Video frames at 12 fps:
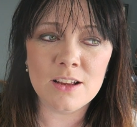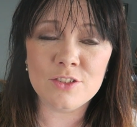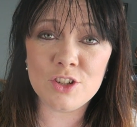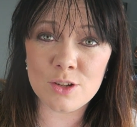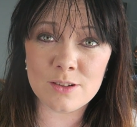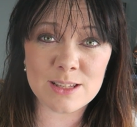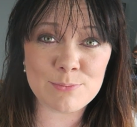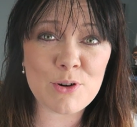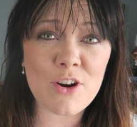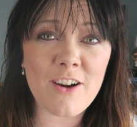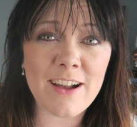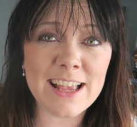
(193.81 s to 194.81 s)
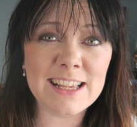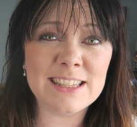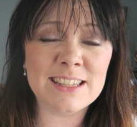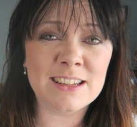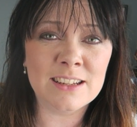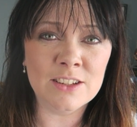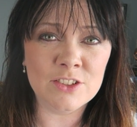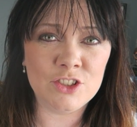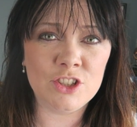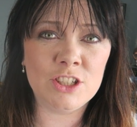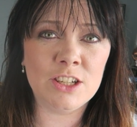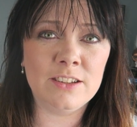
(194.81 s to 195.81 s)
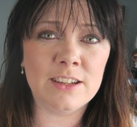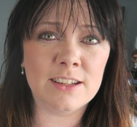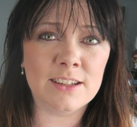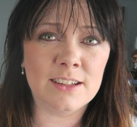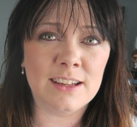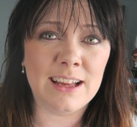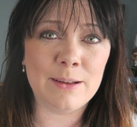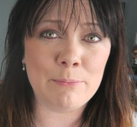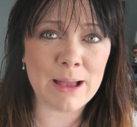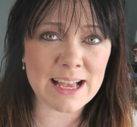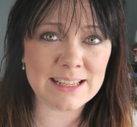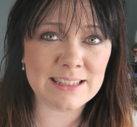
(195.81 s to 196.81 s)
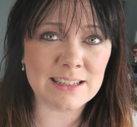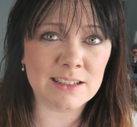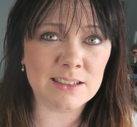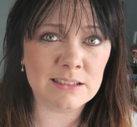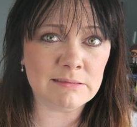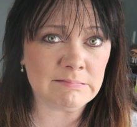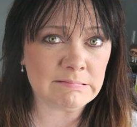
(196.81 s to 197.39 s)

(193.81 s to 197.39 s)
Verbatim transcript: tuna surprise, tuna and pasta